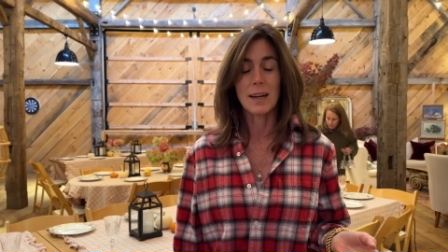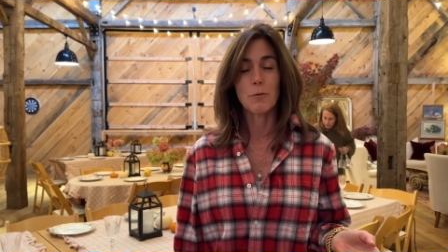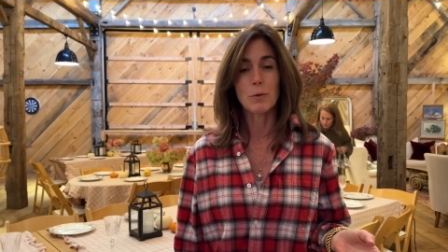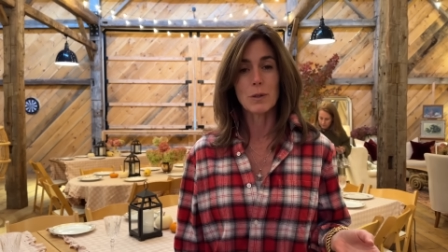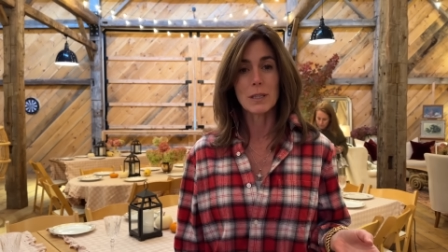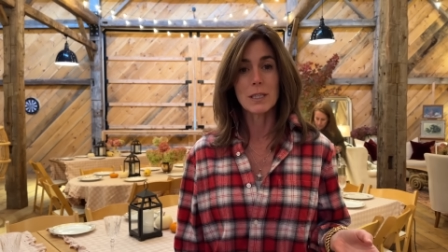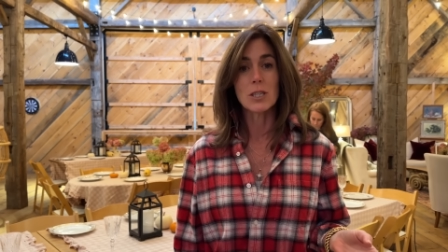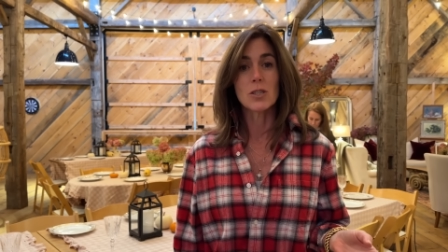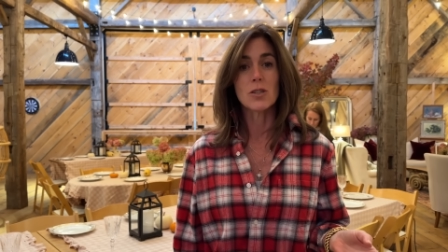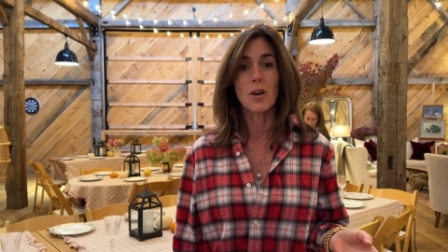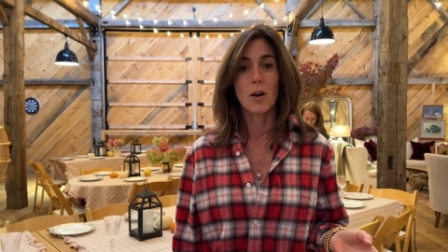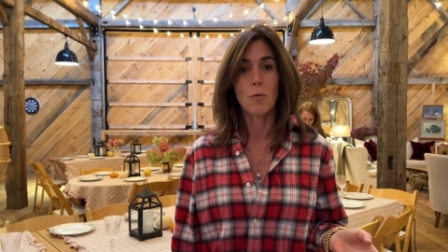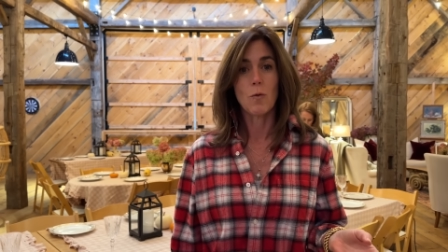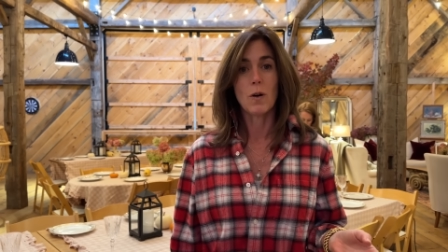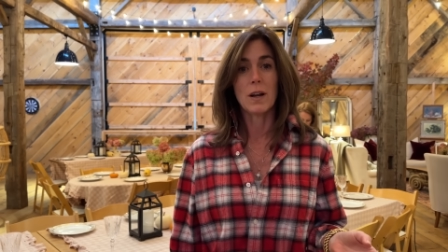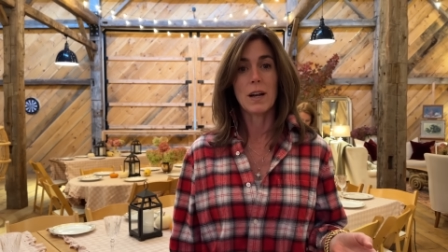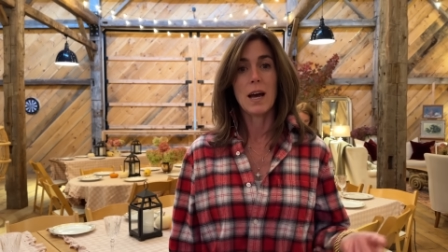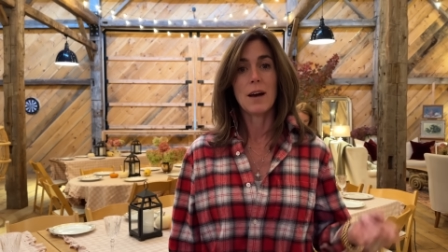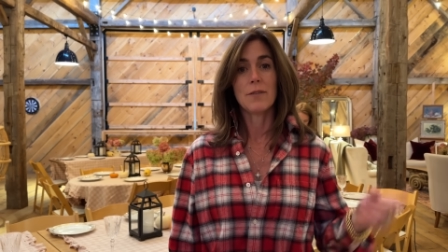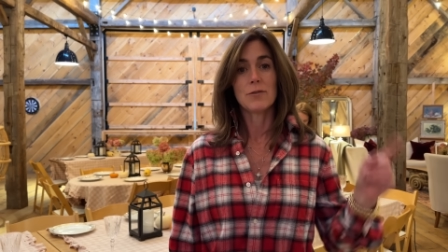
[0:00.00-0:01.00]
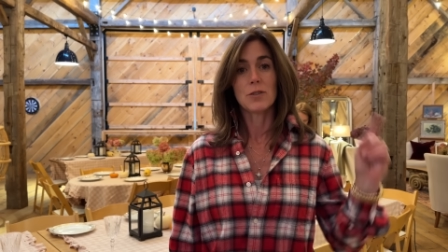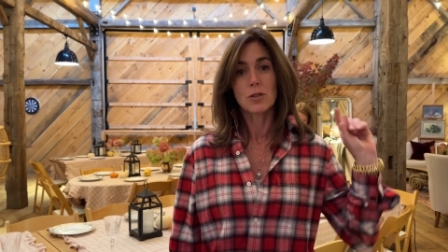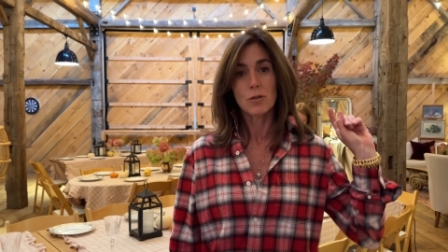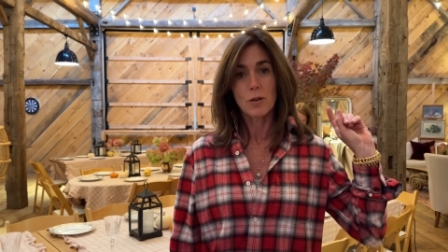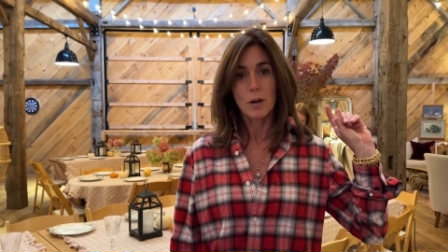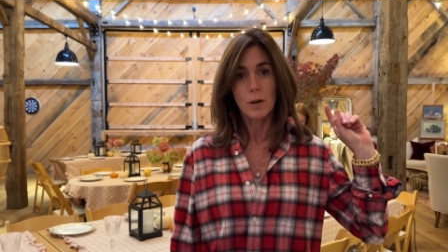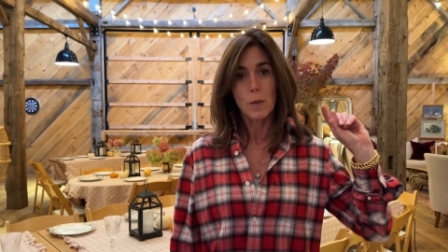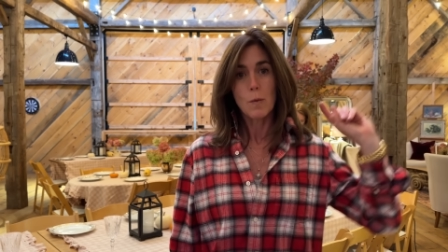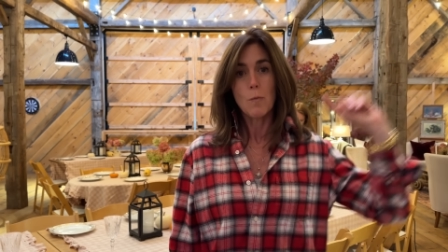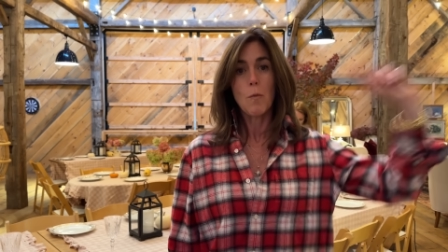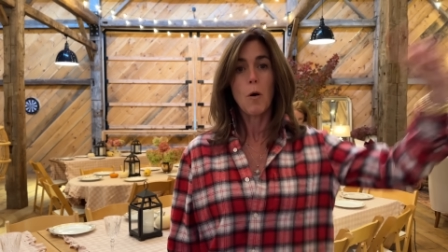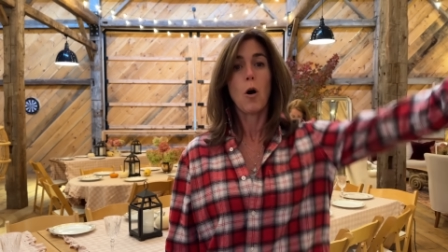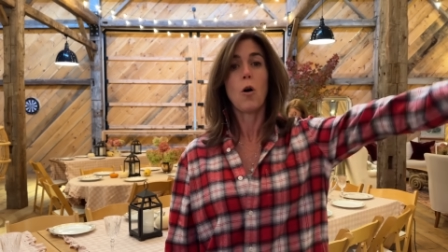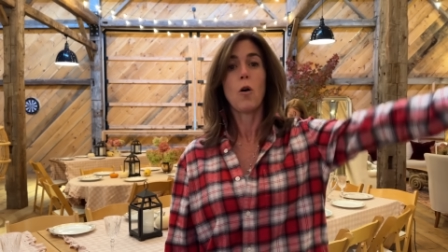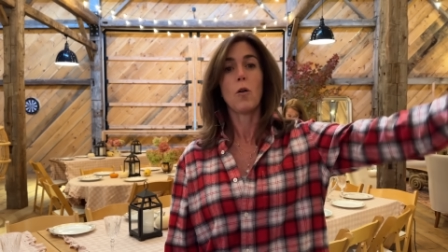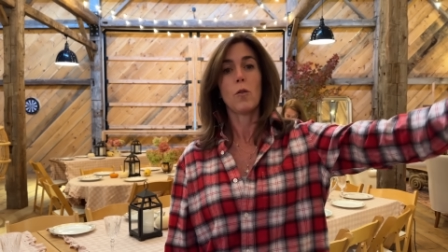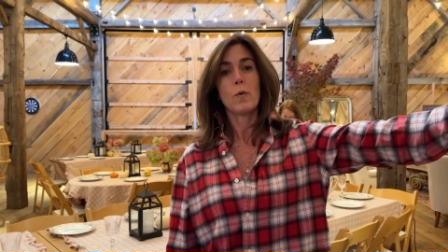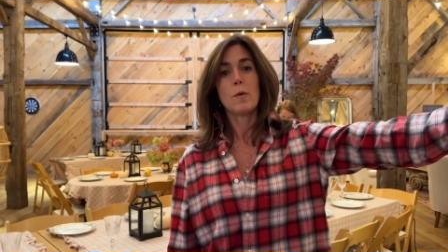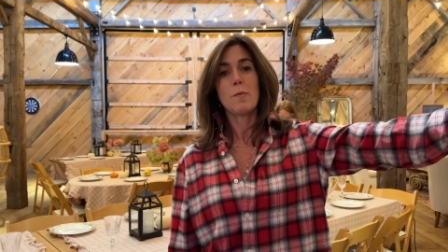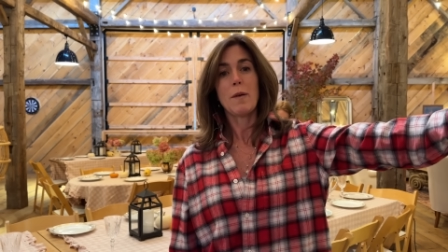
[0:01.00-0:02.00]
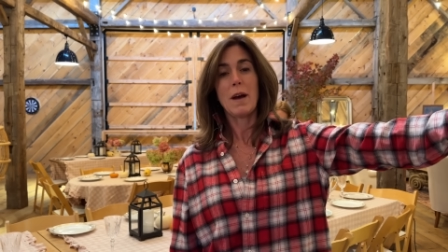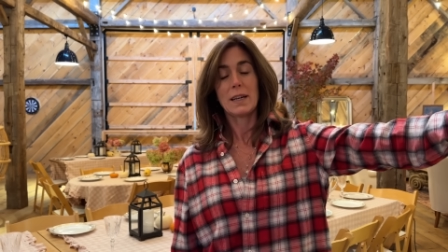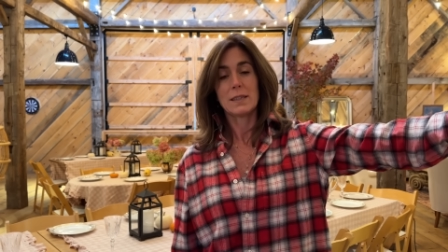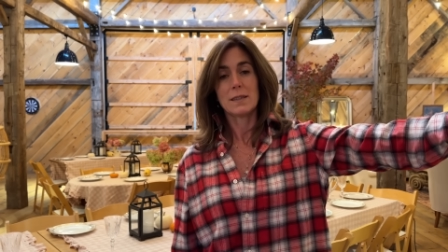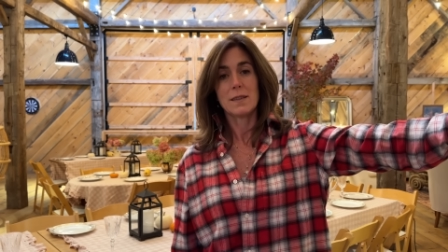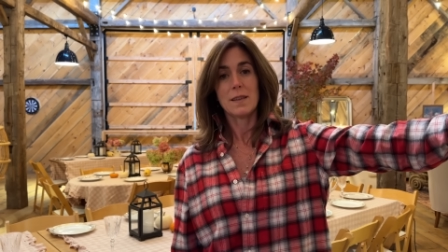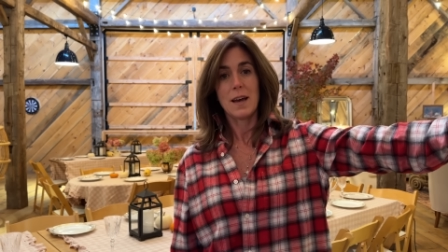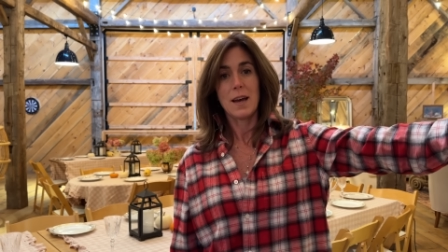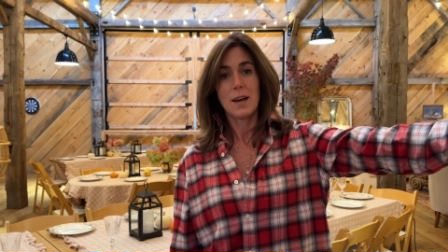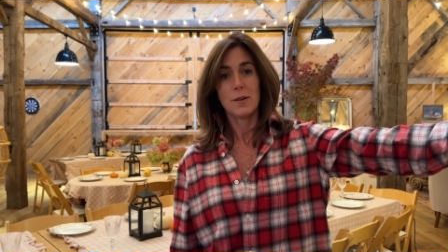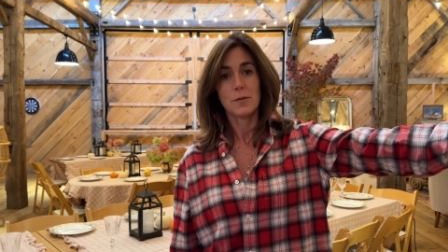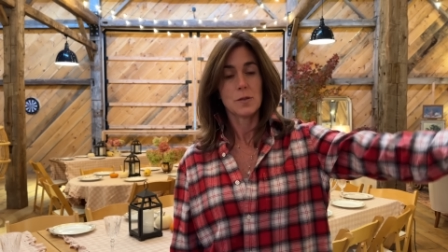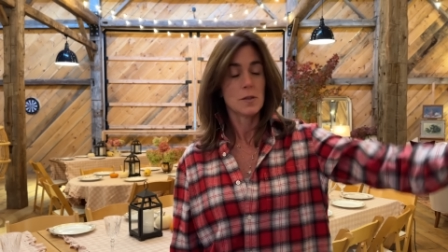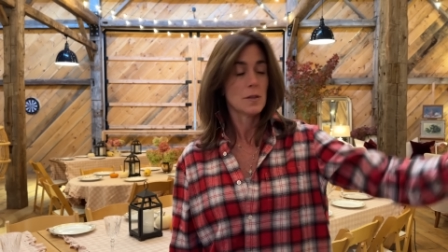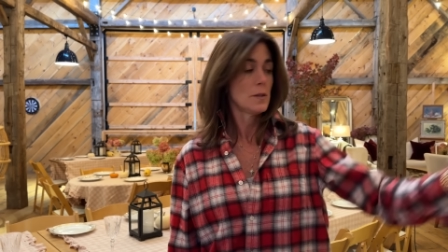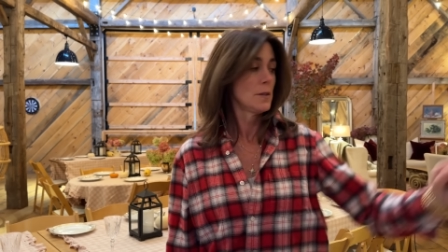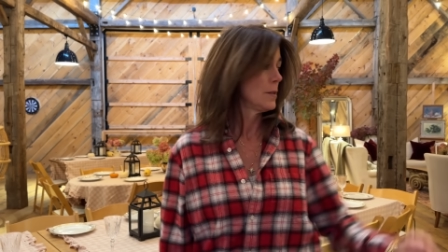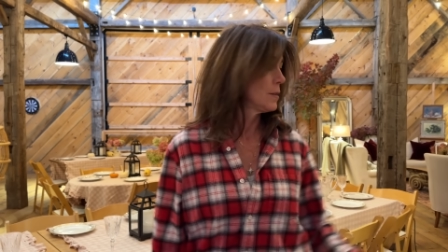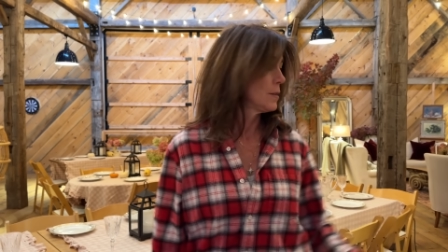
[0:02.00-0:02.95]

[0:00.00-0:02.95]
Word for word: I really don't wanna to have to truck them all the way back to the house.